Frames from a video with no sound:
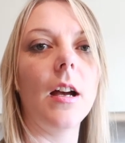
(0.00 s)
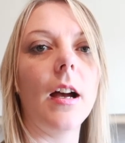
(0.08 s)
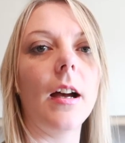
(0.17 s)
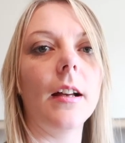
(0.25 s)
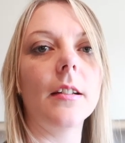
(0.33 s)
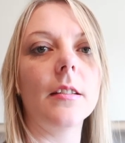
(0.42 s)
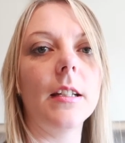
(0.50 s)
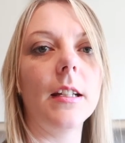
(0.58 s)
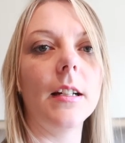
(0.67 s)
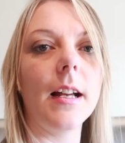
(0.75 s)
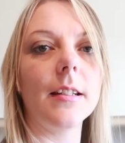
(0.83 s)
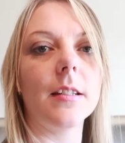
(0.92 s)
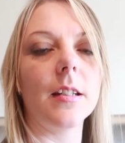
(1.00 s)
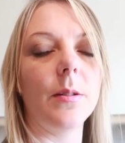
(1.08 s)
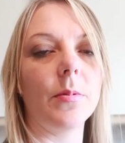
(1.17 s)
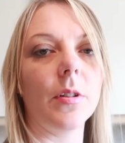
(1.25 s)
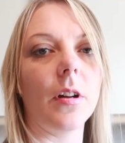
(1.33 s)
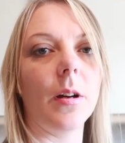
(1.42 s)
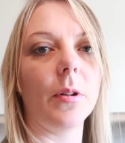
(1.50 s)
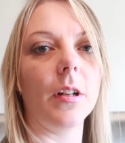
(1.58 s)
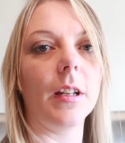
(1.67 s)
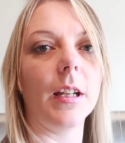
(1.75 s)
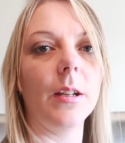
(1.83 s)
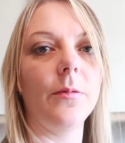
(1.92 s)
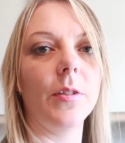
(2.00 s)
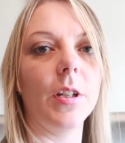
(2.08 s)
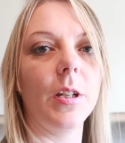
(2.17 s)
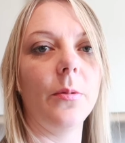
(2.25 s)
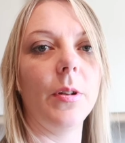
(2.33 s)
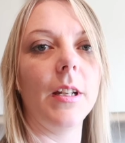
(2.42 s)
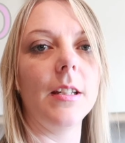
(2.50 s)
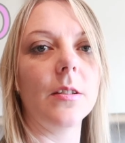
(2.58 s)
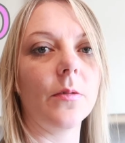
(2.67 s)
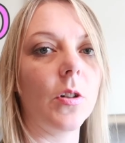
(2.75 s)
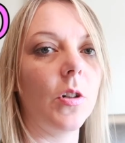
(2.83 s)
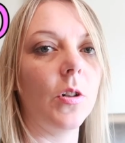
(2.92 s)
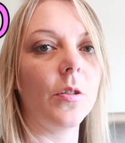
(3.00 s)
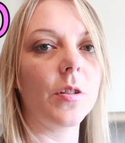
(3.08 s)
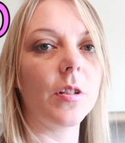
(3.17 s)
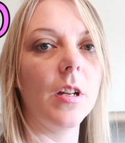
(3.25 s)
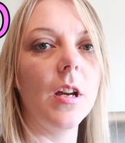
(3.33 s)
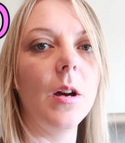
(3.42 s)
And the last tip that I'm going to give you is, of course,